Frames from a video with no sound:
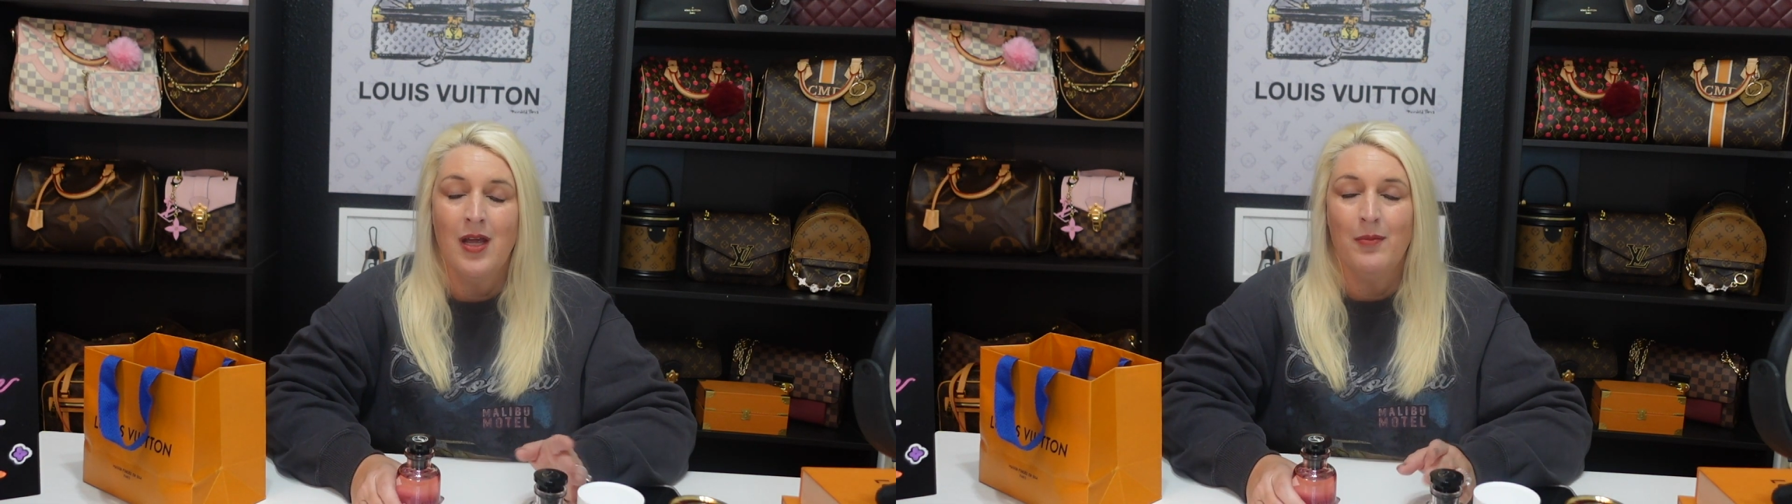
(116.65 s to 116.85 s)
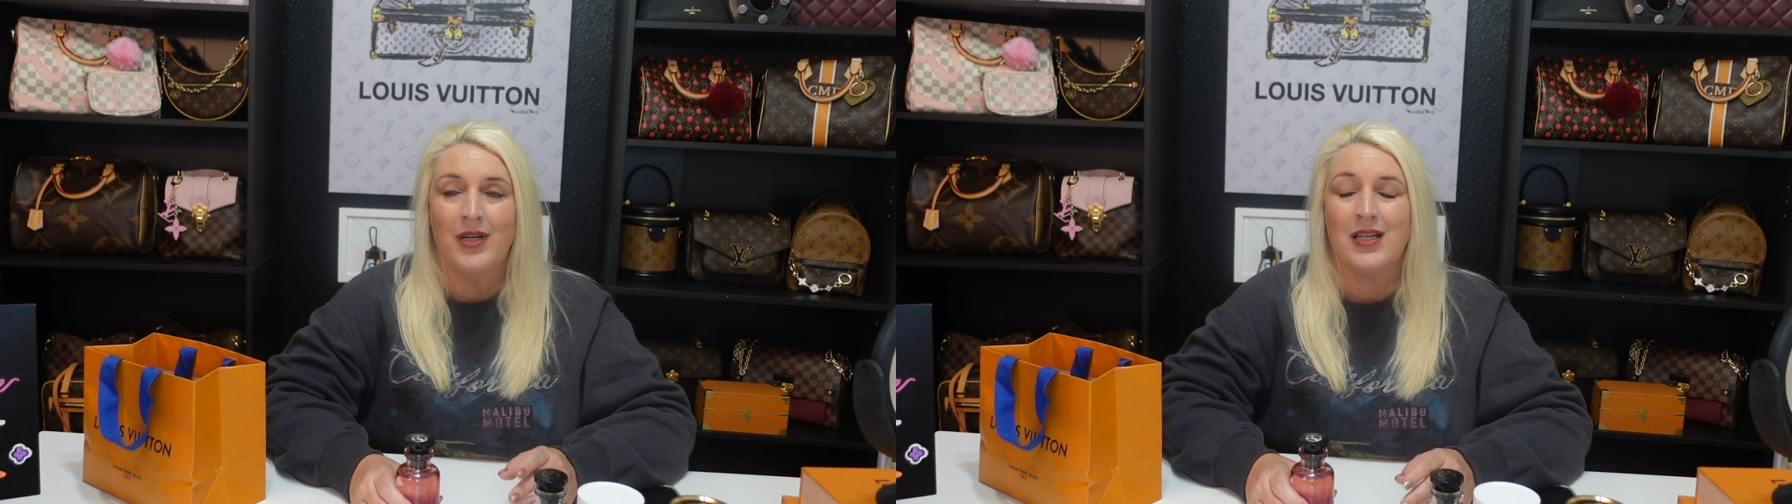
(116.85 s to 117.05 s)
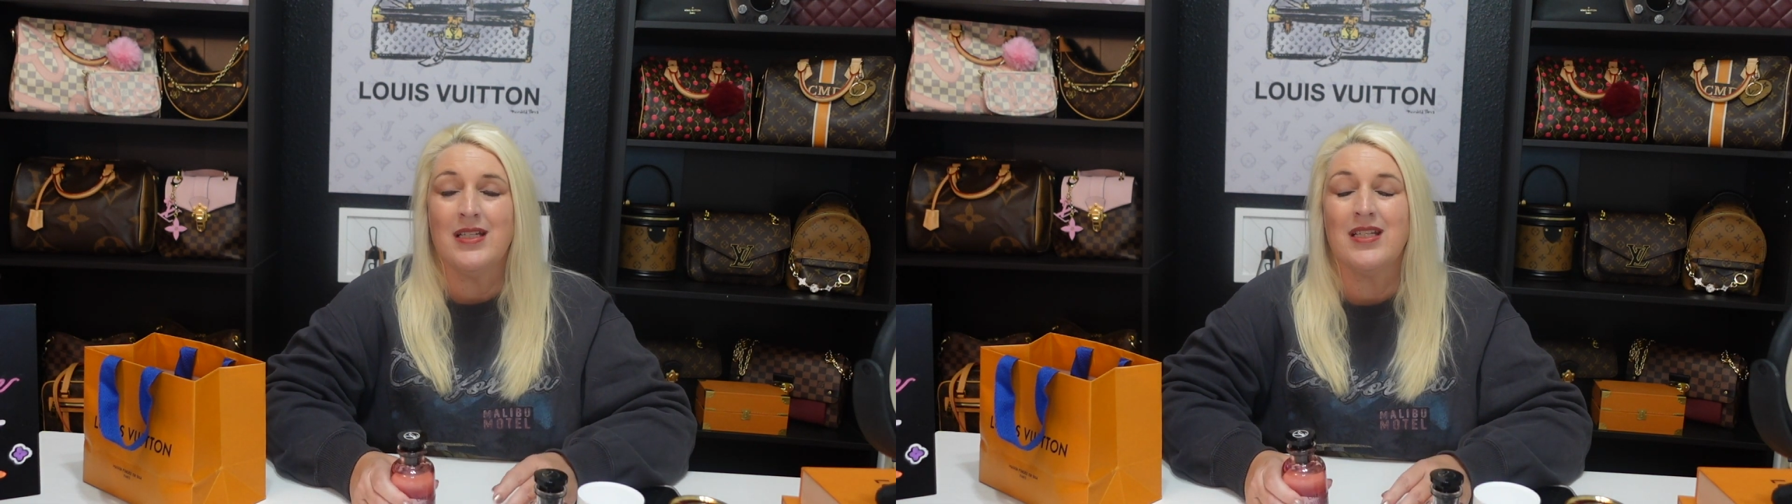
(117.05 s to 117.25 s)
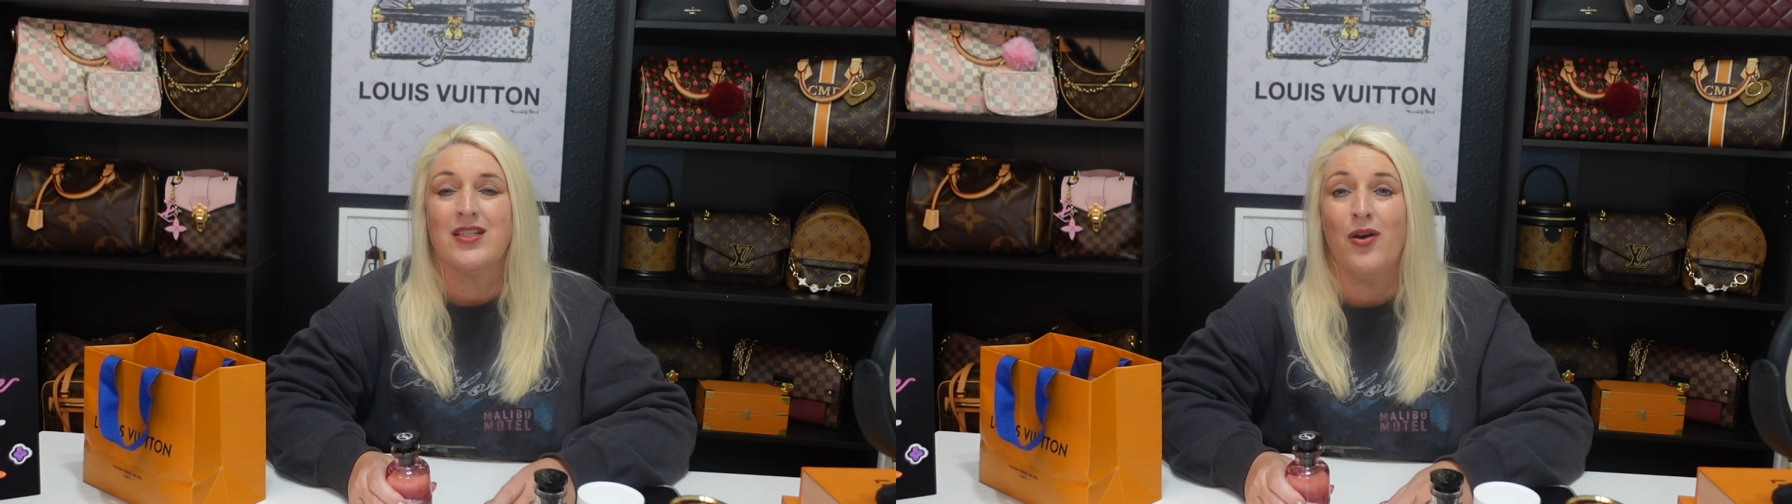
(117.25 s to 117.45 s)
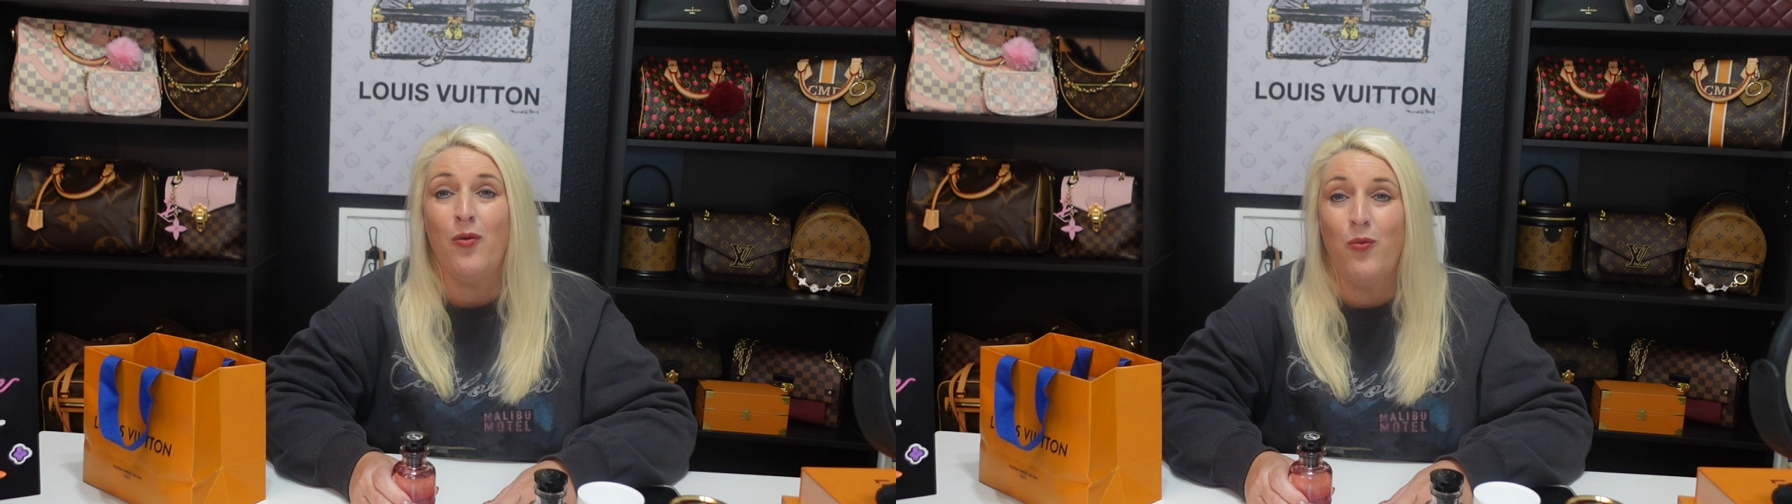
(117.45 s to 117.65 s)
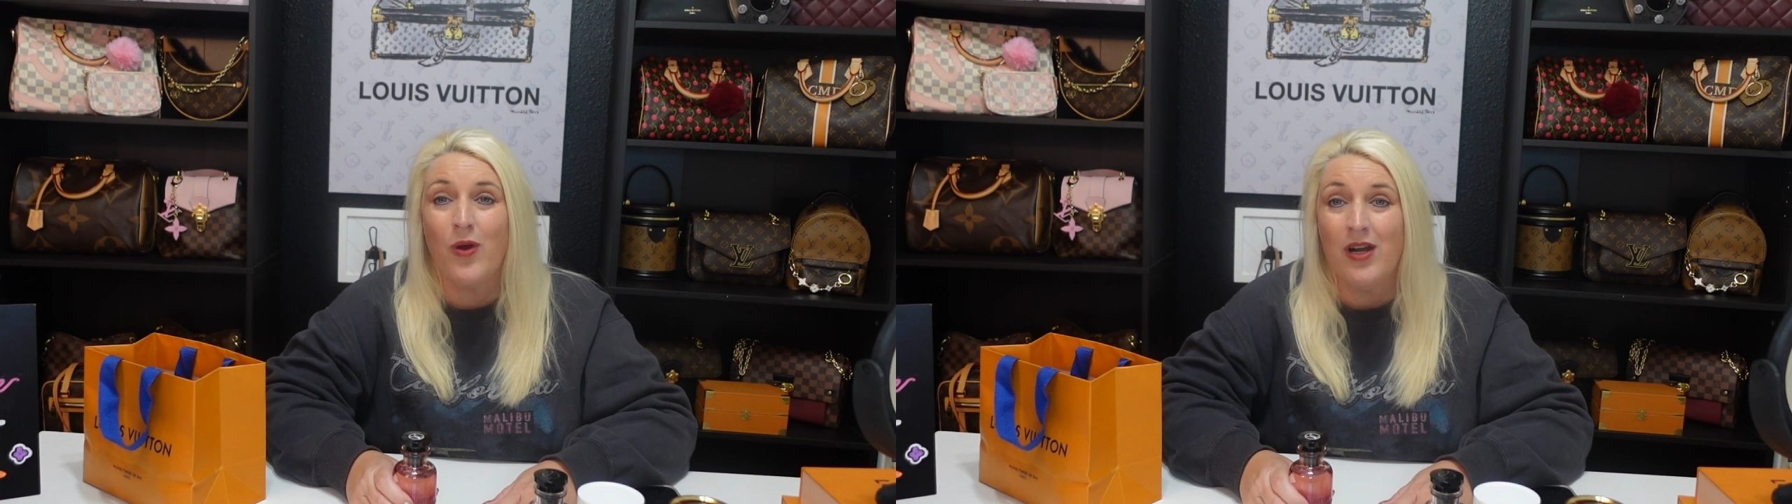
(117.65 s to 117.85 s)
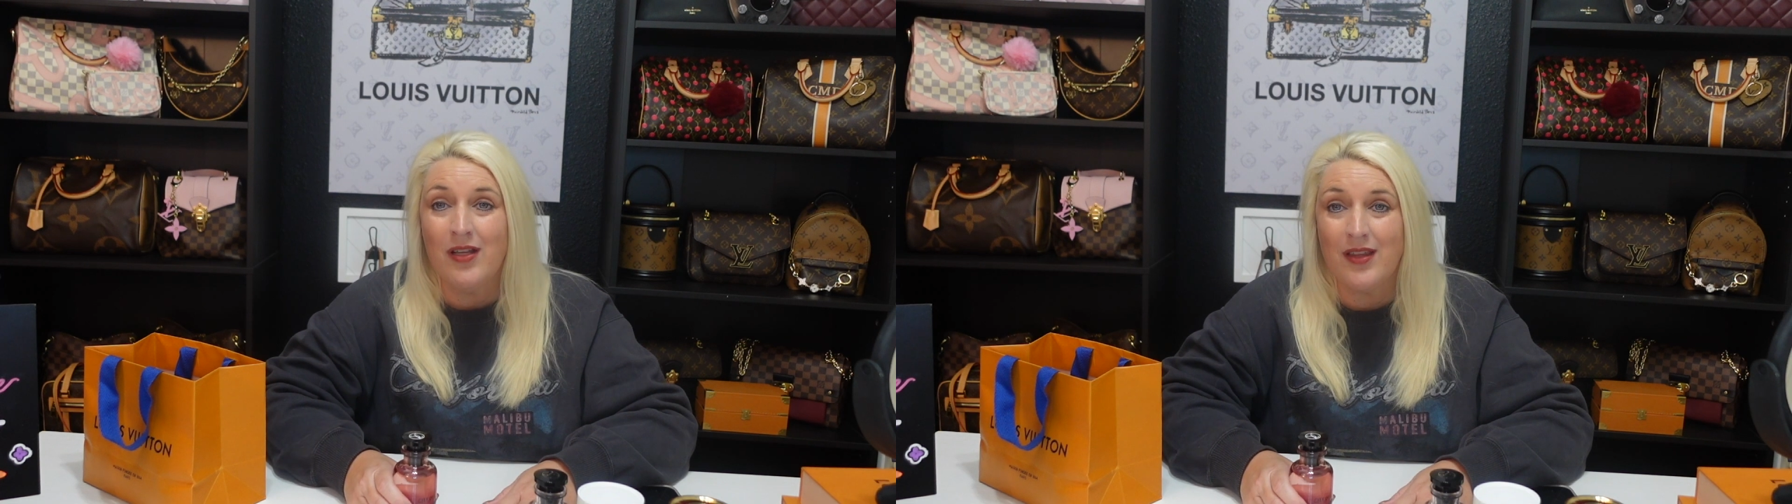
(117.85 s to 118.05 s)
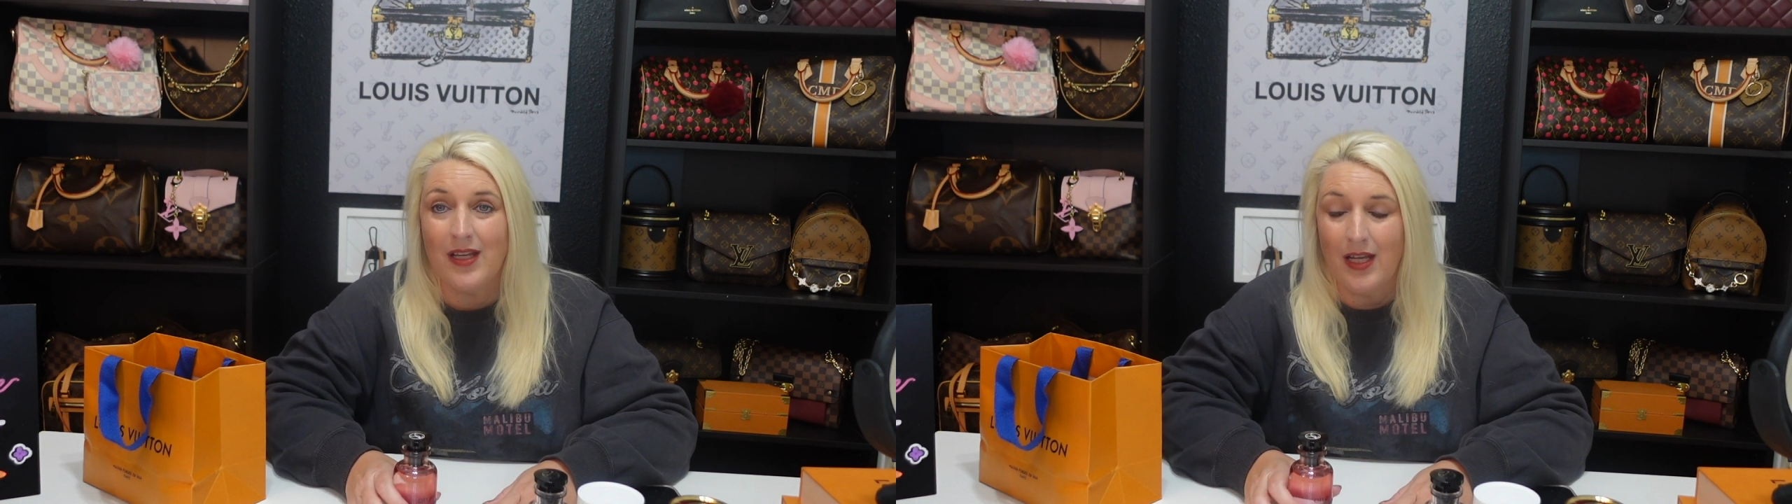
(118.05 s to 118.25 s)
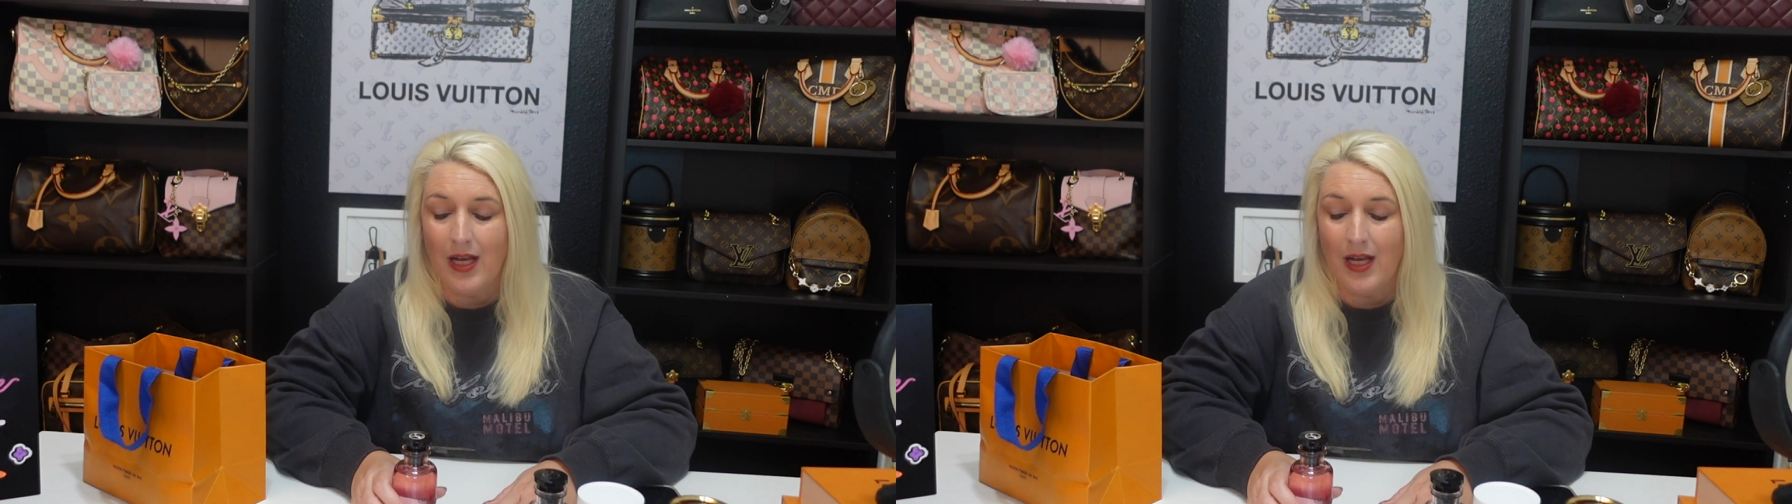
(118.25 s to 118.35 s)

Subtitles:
because it's so worth it.